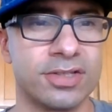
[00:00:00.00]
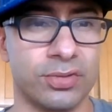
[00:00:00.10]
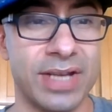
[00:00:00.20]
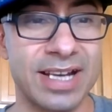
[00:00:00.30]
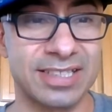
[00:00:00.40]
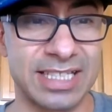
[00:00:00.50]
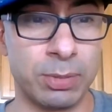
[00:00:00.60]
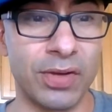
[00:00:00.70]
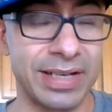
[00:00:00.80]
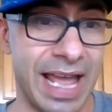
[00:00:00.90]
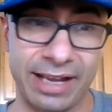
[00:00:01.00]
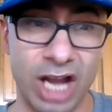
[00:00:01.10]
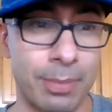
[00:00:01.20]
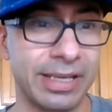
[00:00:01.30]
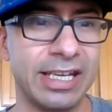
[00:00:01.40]
So, next, let's move on to
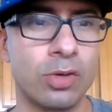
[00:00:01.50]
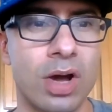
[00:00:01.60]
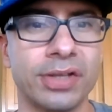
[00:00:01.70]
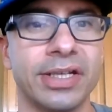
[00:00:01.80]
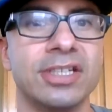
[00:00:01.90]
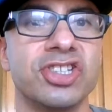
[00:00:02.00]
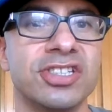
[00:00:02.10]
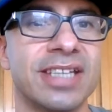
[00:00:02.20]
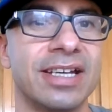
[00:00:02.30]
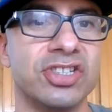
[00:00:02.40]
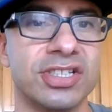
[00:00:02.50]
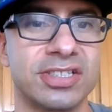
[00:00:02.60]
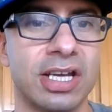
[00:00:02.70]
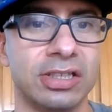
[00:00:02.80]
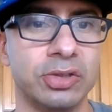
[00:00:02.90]
economic inequality. Since I
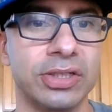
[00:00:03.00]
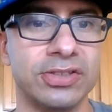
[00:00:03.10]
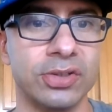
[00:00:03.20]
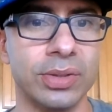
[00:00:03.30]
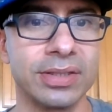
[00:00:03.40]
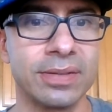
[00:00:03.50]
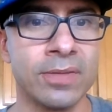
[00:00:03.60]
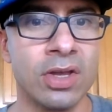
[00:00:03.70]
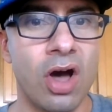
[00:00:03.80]
just alluded to it.